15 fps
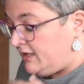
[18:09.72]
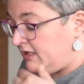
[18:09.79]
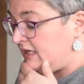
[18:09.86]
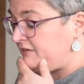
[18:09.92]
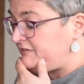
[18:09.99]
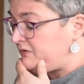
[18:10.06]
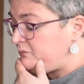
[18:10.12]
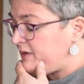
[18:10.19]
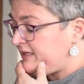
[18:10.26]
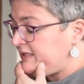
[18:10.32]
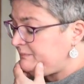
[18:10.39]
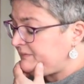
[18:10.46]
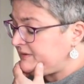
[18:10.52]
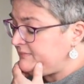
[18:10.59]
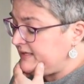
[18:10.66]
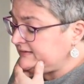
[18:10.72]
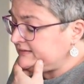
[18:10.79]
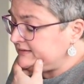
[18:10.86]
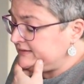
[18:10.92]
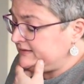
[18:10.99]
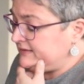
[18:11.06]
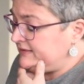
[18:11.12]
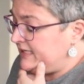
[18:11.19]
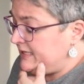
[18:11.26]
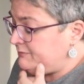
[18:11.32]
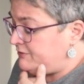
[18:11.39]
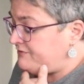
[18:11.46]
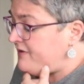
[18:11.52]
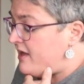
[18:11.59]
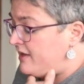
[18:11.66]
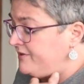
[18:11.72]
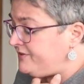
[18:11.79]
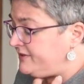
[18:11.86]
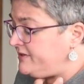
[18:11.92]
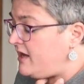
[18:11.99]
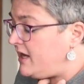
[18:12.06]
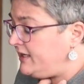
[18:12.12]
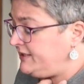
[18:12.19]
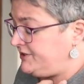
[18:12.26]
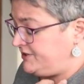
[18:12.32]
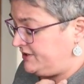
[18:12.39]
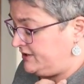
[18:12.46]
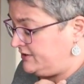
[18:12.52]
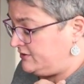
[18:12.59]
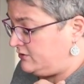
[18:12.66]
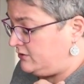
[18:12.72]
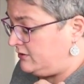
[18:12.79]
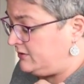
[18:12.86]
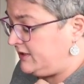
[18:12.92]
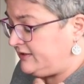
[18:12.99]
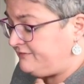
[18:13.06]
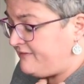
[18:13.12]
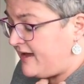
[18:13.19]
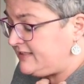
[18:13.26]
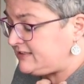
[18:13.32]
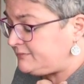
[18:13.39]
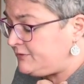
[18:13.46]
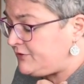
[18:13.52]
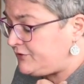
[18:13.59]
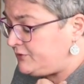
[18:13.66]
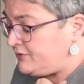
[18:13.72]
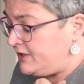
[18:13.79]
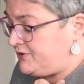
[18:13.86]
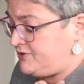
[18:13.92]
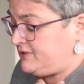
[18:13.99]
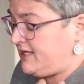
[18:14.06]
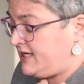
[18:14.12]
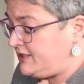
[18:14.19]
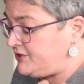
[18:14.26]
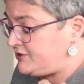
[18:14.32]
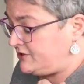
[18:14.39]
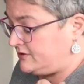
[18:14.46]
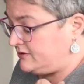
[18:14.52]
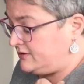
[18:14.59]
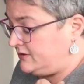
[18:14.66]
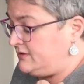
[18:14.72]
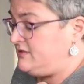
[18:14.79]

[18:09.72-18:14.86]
Even when implemented in the name of health and hygiene or advancement through education,